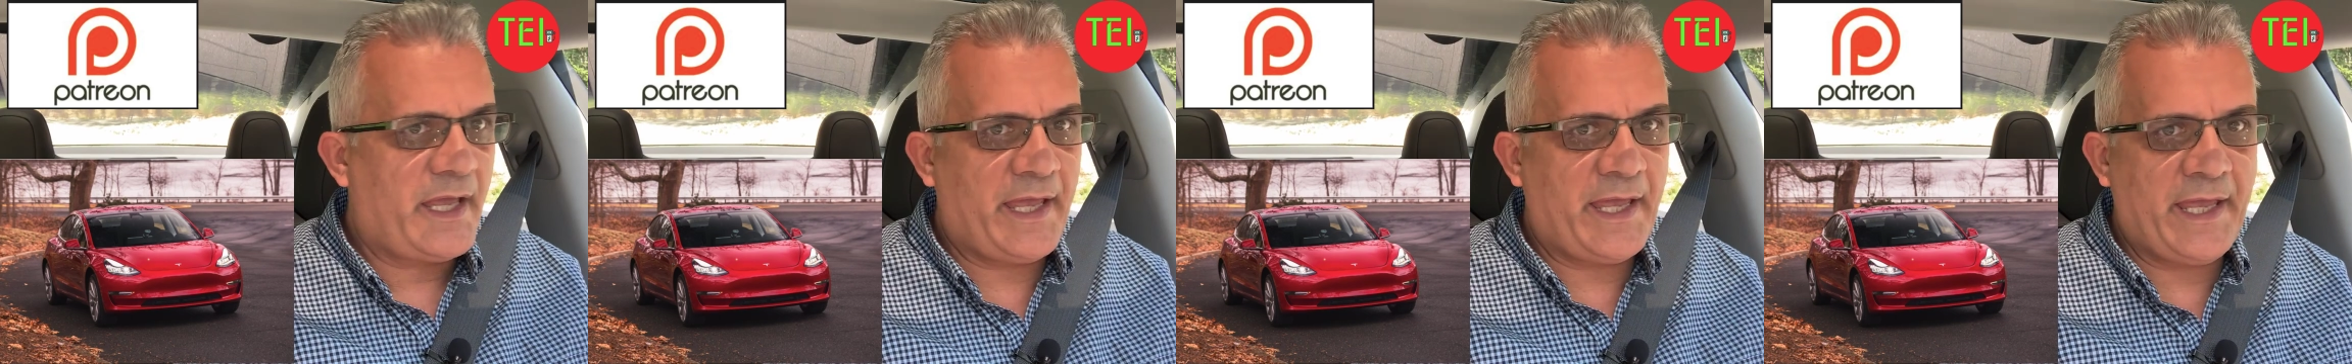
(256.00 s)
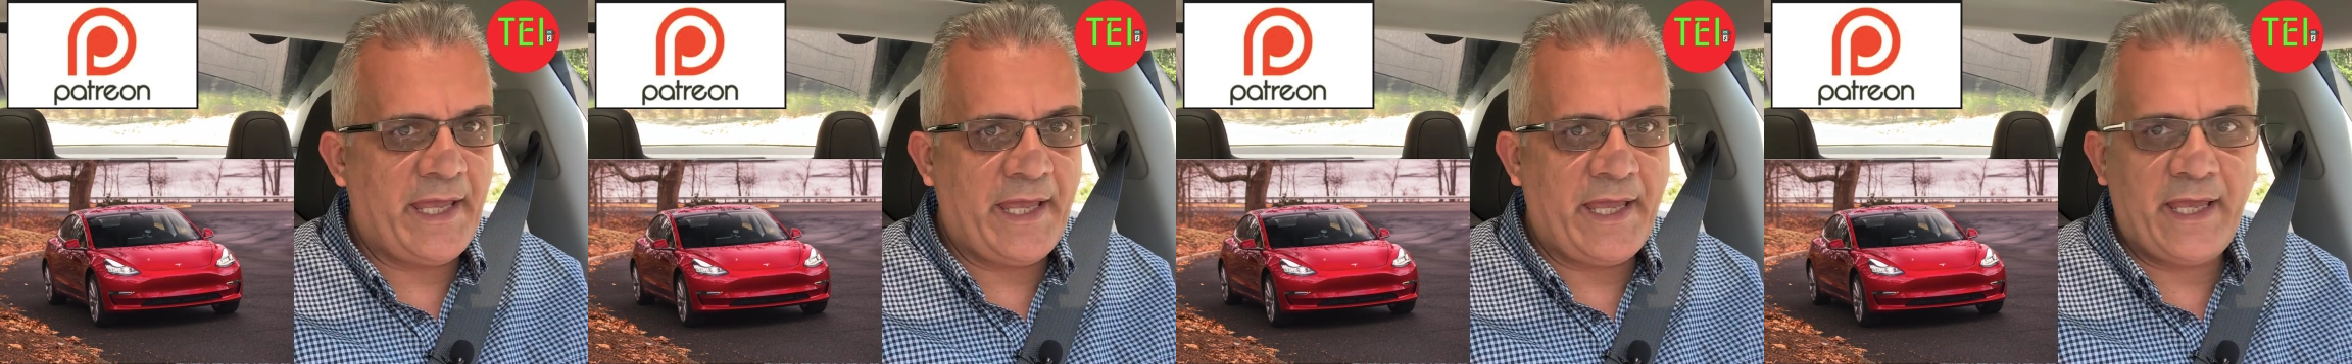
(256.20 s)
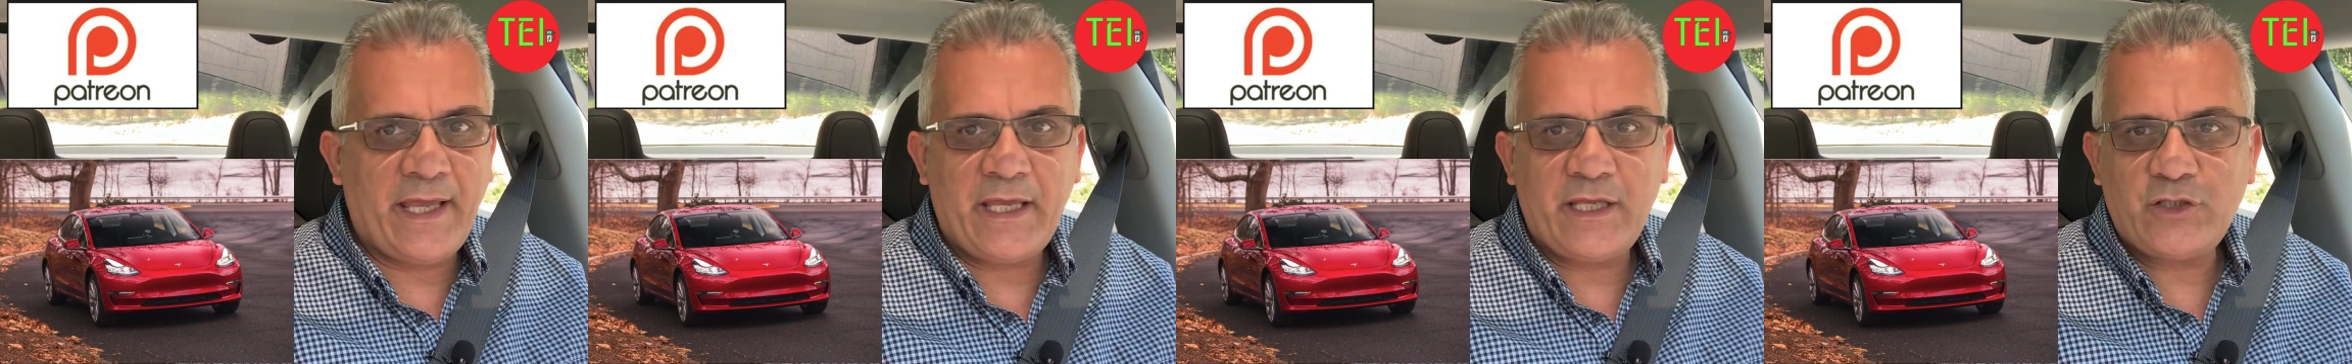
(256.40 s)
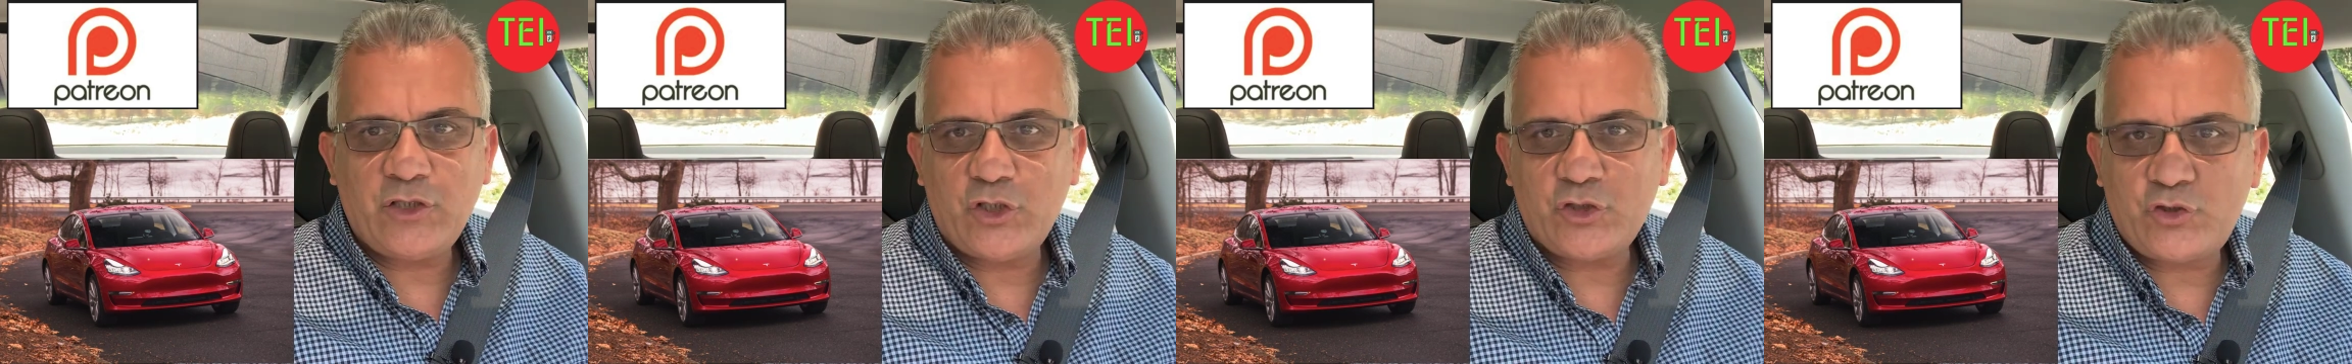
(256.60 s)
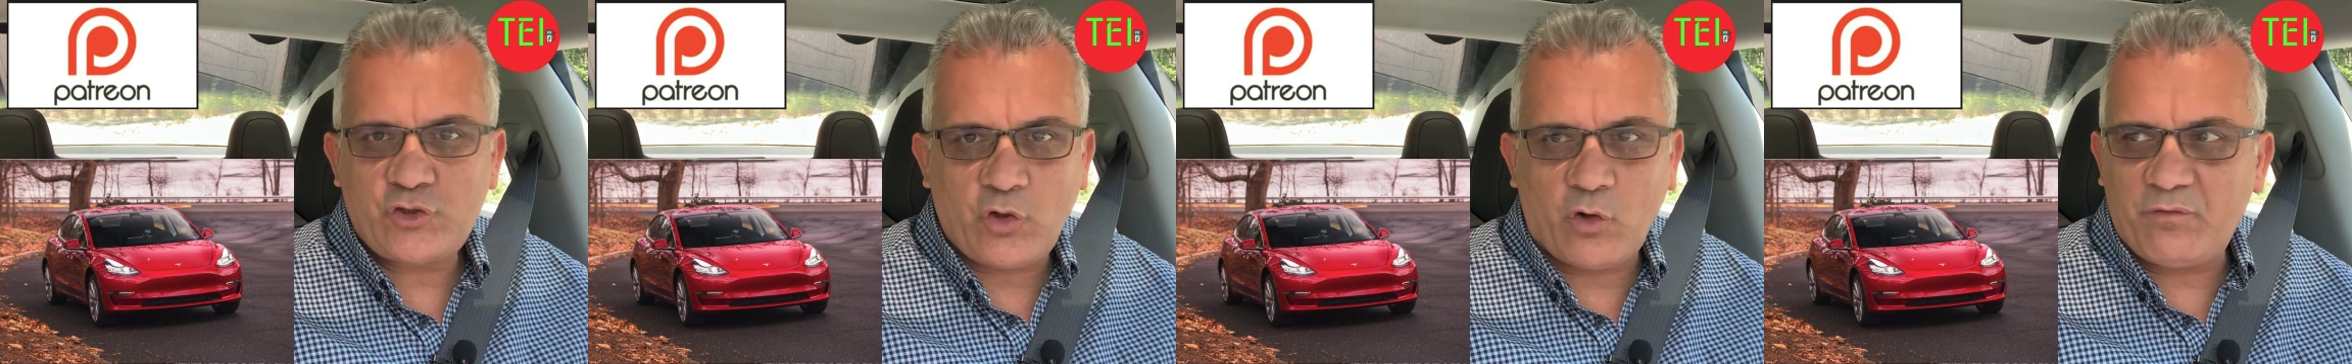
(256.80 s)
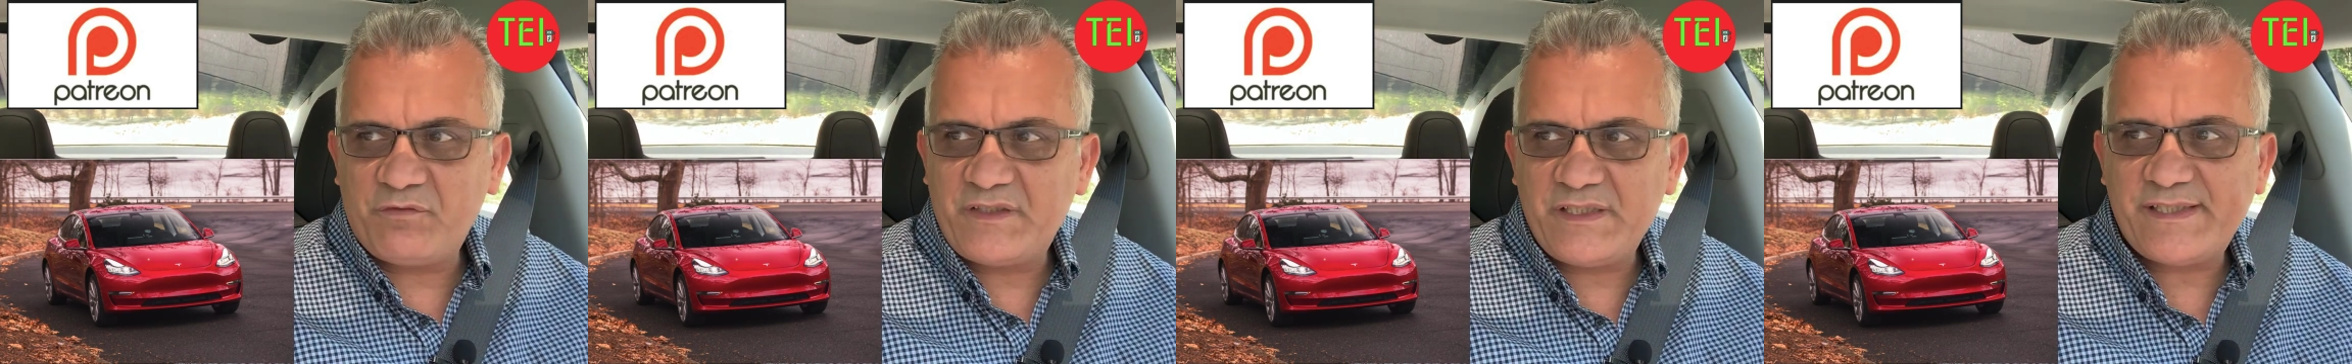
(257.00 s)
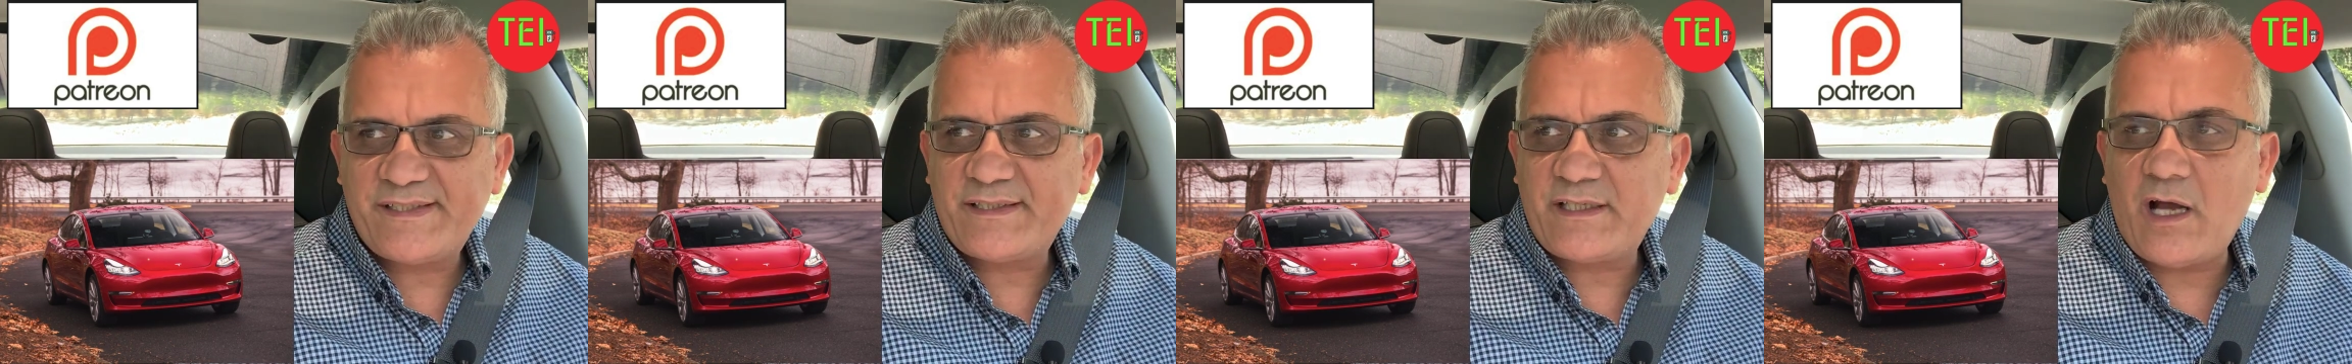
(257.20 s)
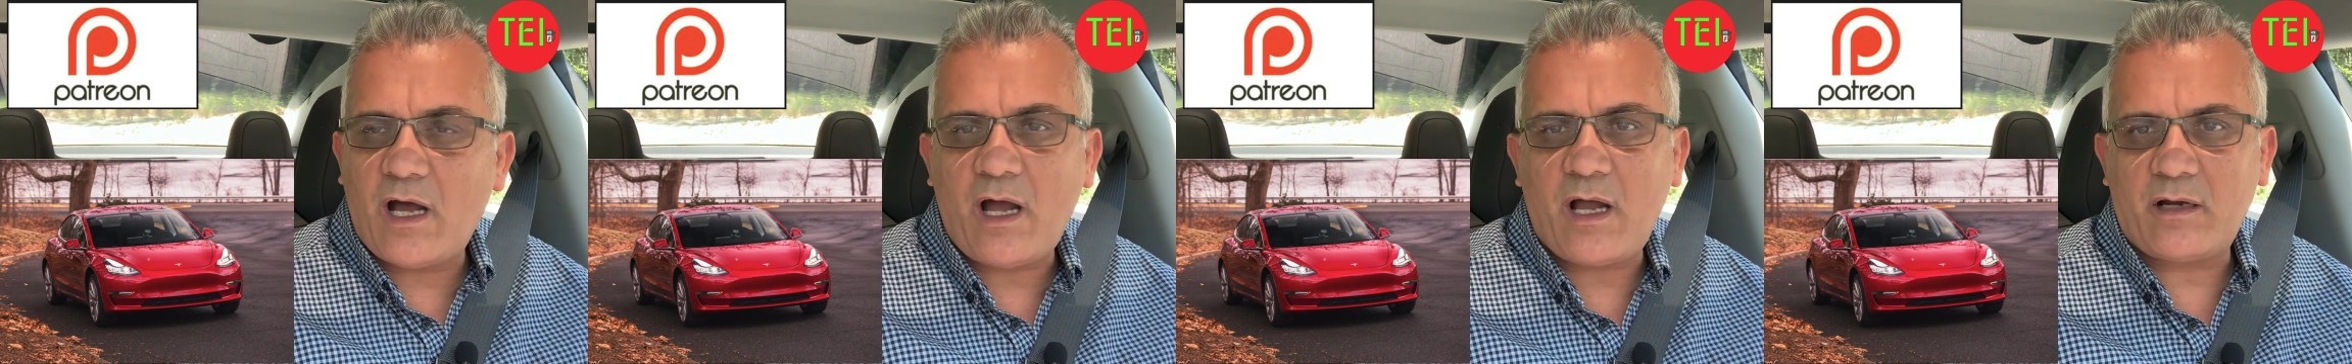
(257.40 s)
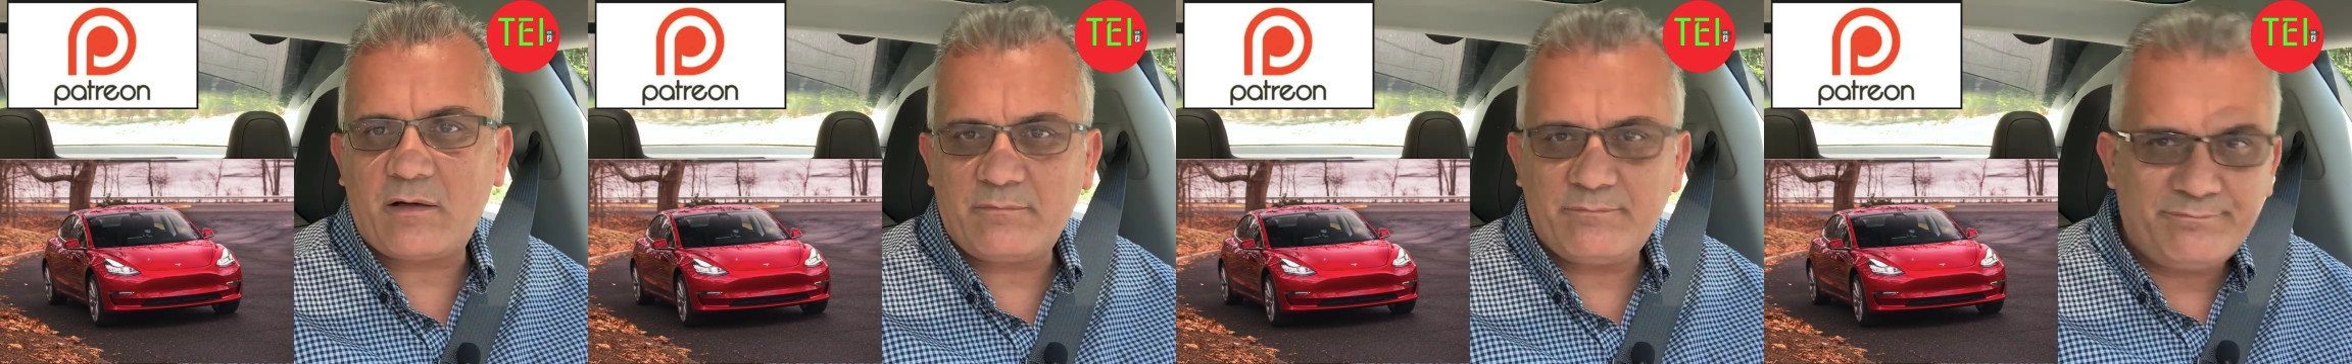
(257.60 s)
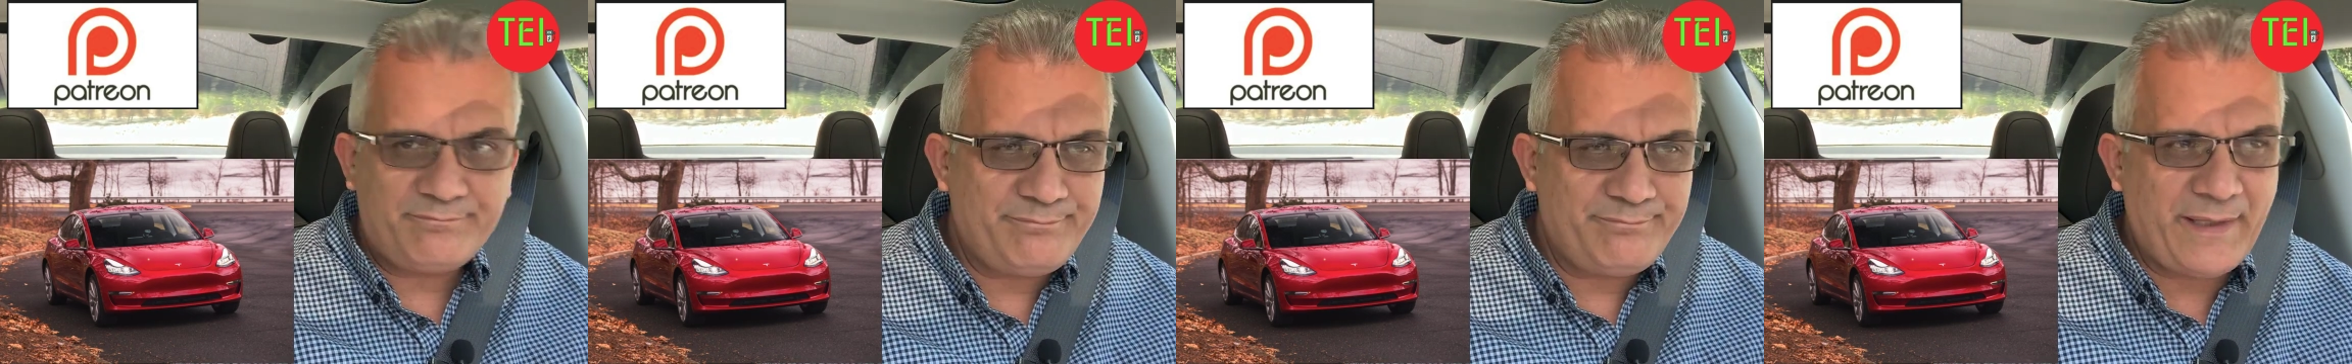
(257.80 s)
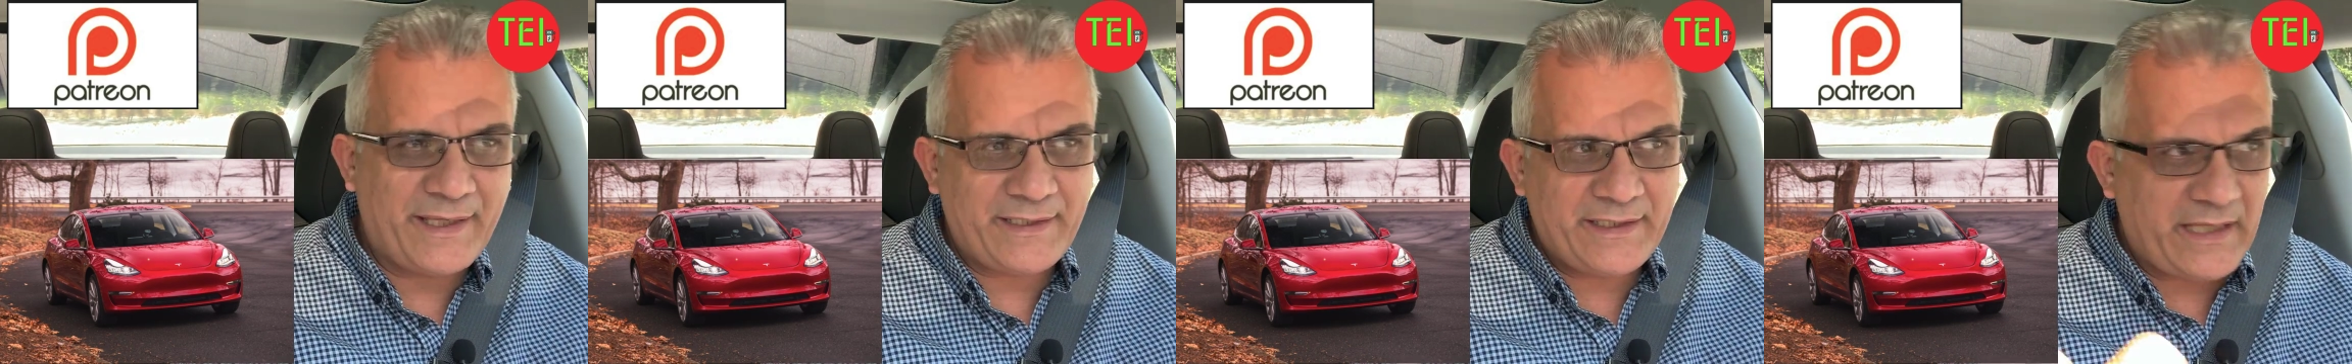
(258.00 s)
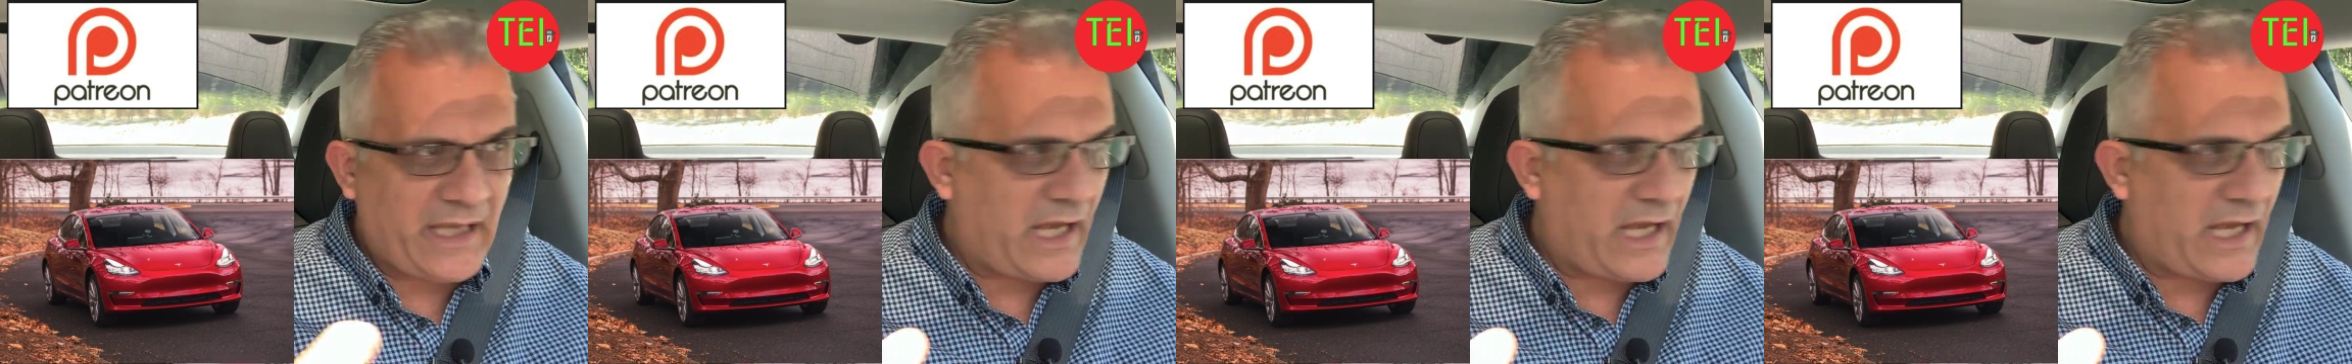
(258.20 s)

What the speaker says: and drove this car many